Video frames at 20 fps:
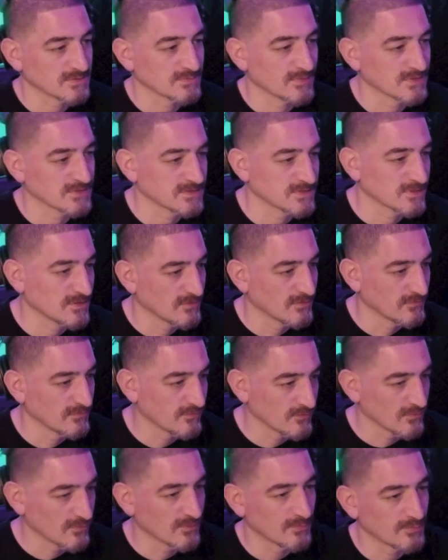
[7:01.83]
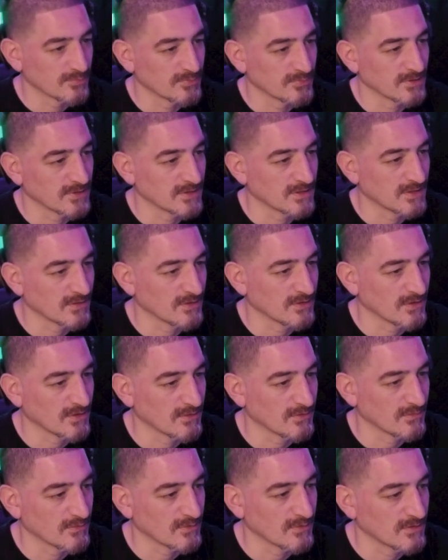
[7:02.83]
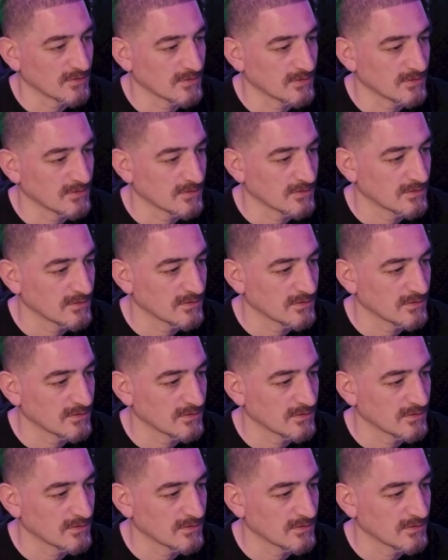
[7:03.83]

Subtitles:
myself or play it out how I want.